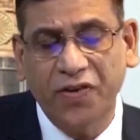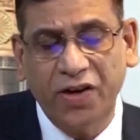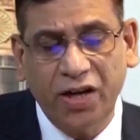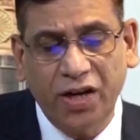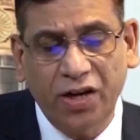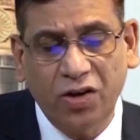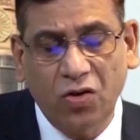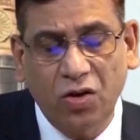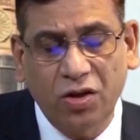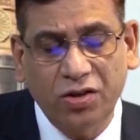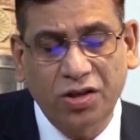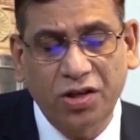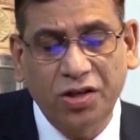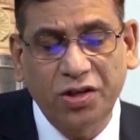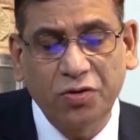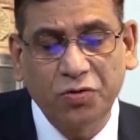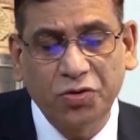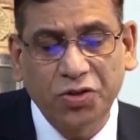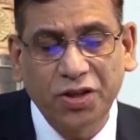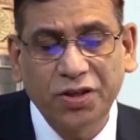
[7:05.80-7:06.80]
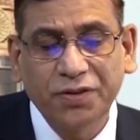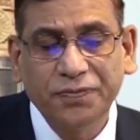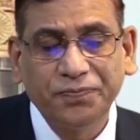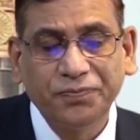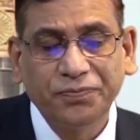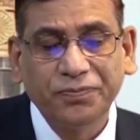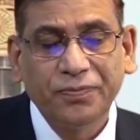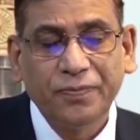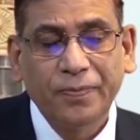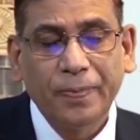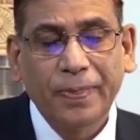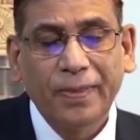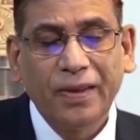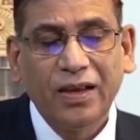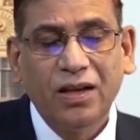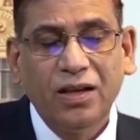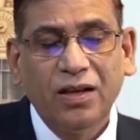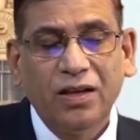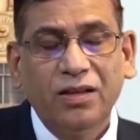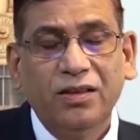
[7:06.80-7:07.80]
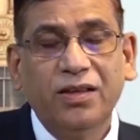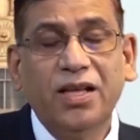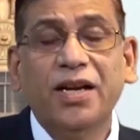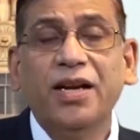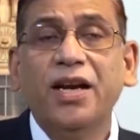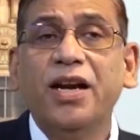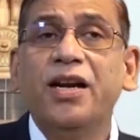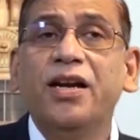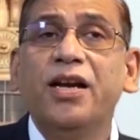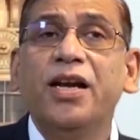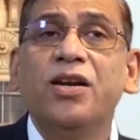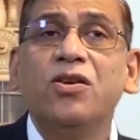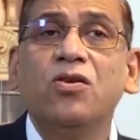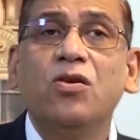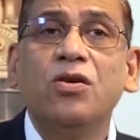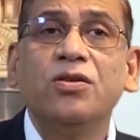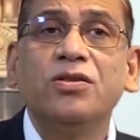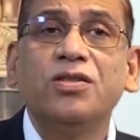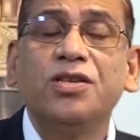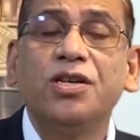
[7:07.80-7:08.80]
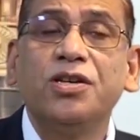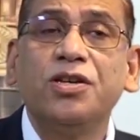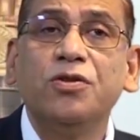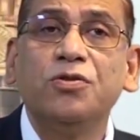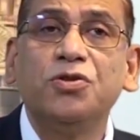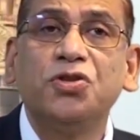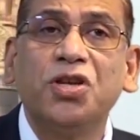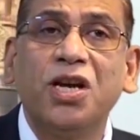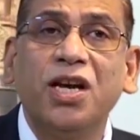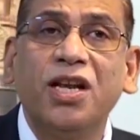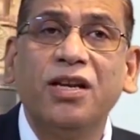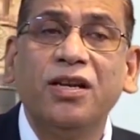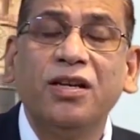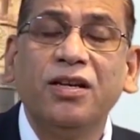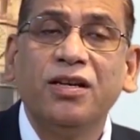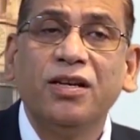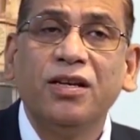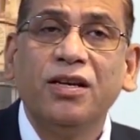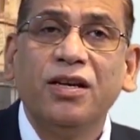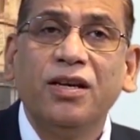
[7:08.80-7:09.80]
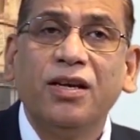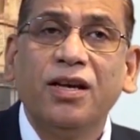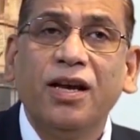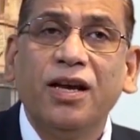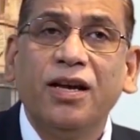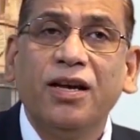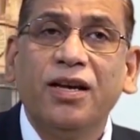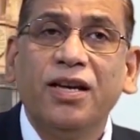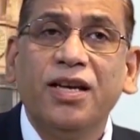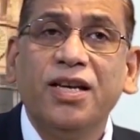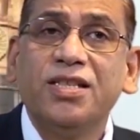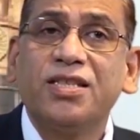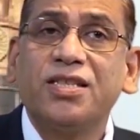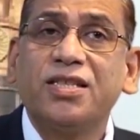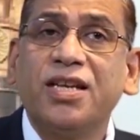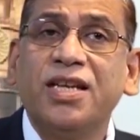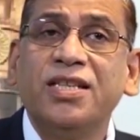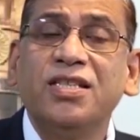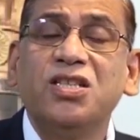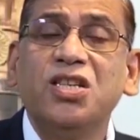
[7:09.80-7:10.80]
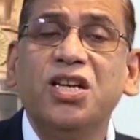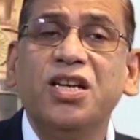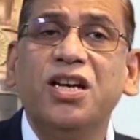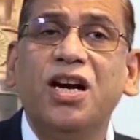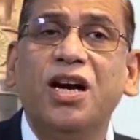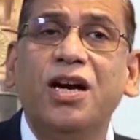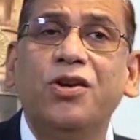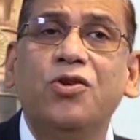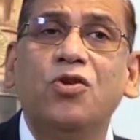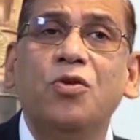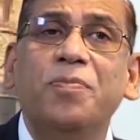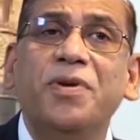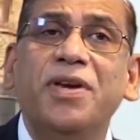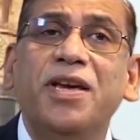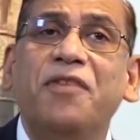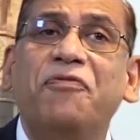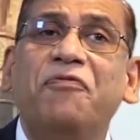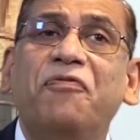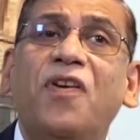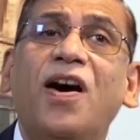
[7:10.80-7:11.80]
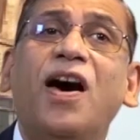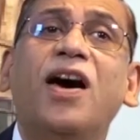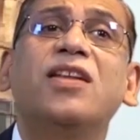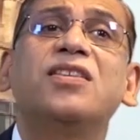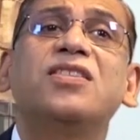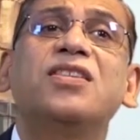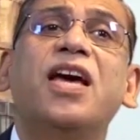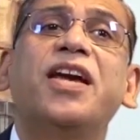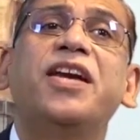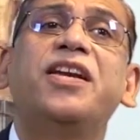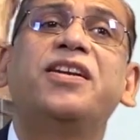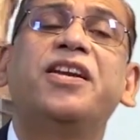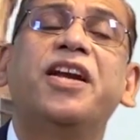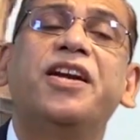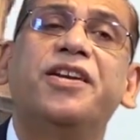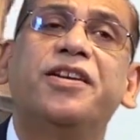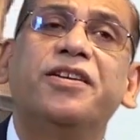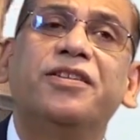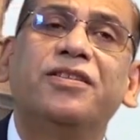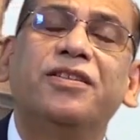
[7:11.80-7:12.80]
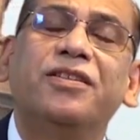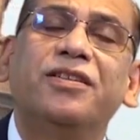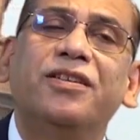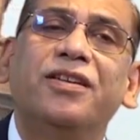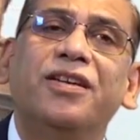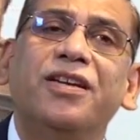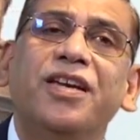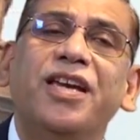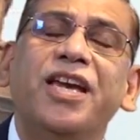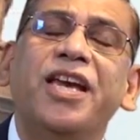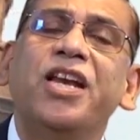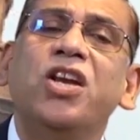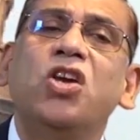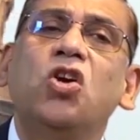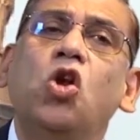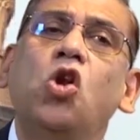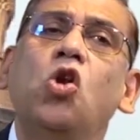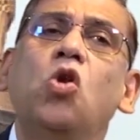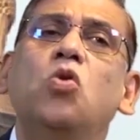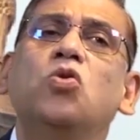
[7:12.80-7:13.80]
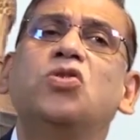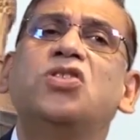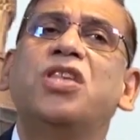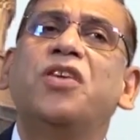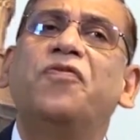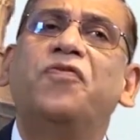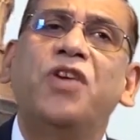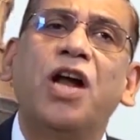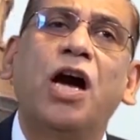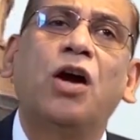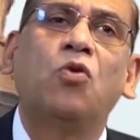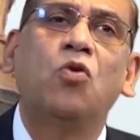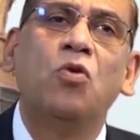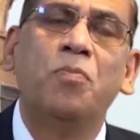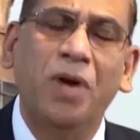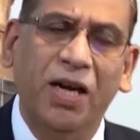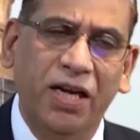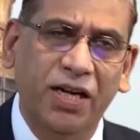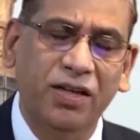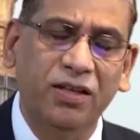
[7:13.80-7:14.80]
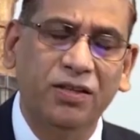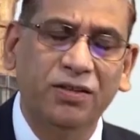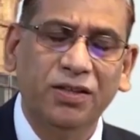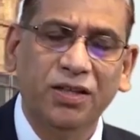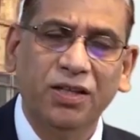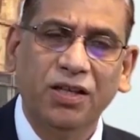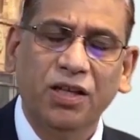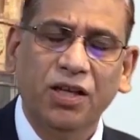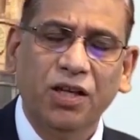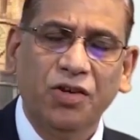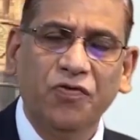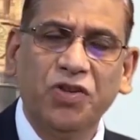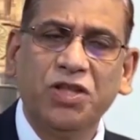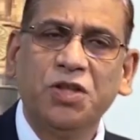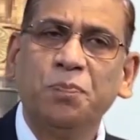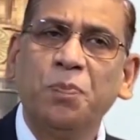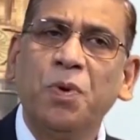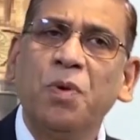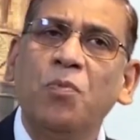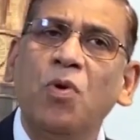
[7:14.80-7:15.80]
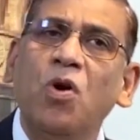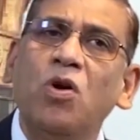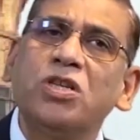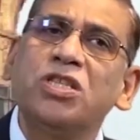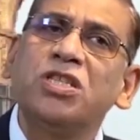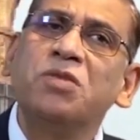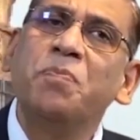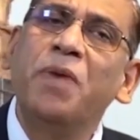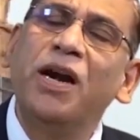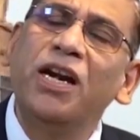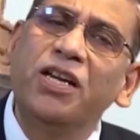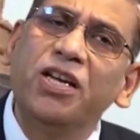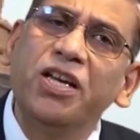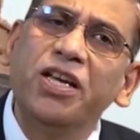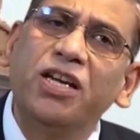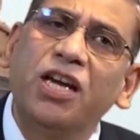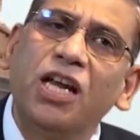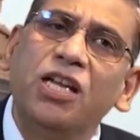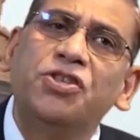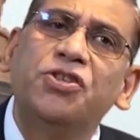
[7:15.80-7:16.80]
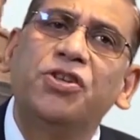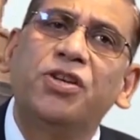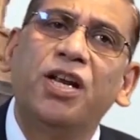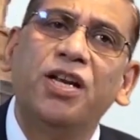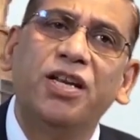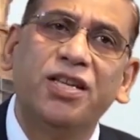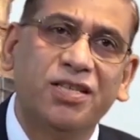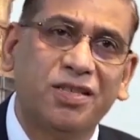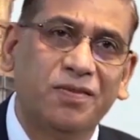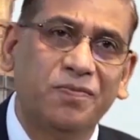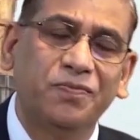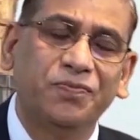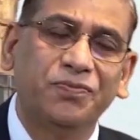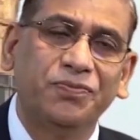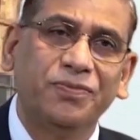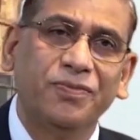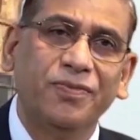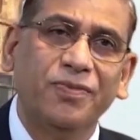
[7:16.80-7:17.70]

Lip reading: of Indian Constitution. Then Indian Constitution is considered to be a far-sighted, inclusive document which promotes multiculturalism